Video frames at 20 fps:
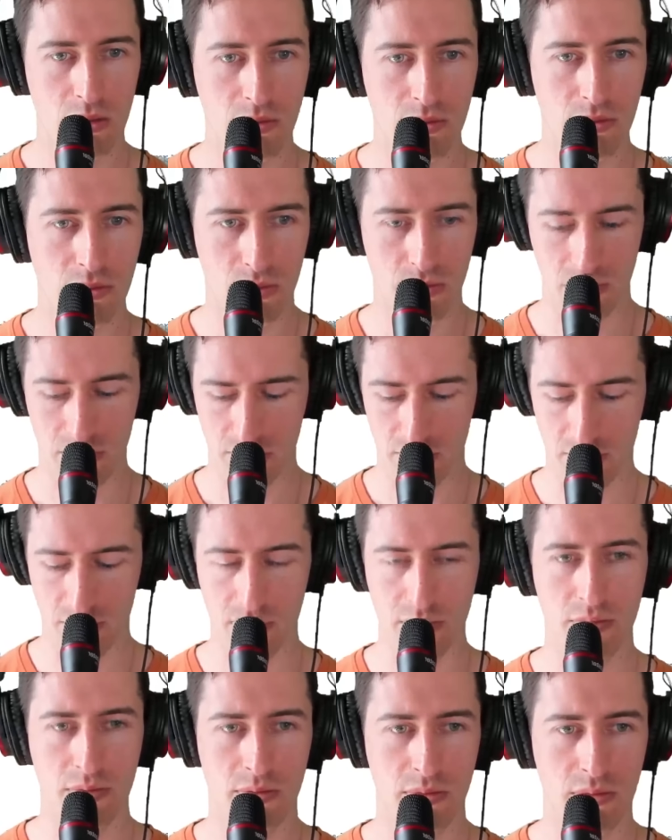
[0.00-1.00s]

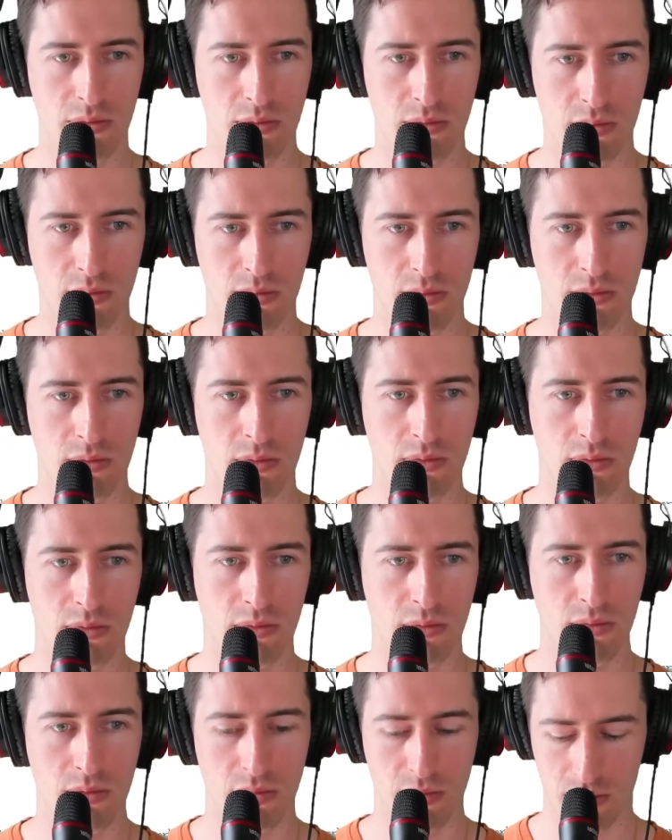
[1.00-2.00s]

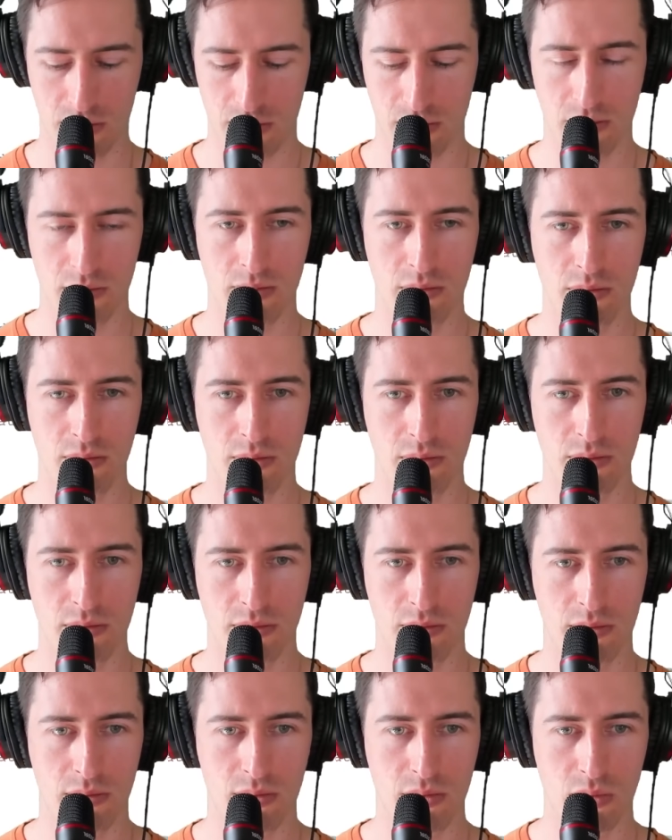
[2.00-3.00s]

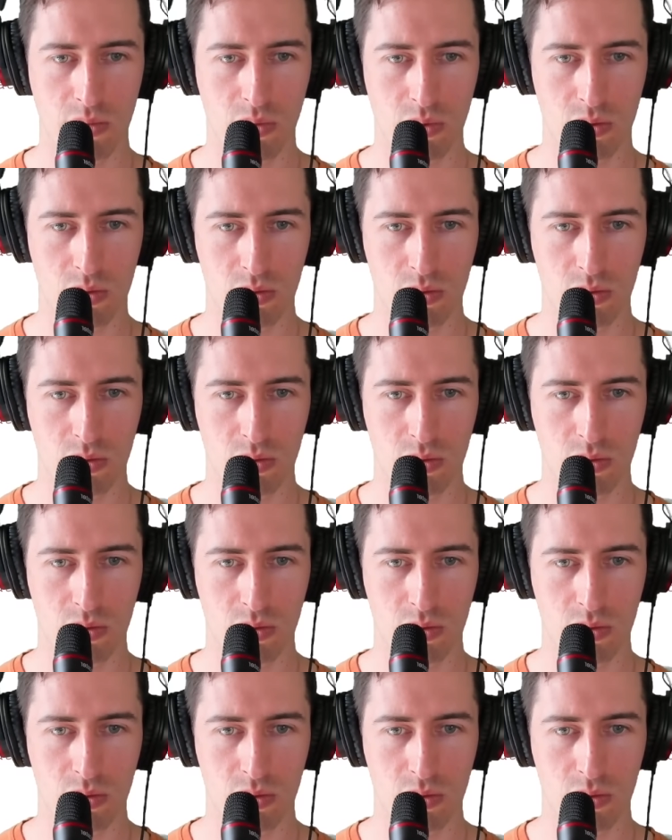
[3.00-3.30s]
(silence)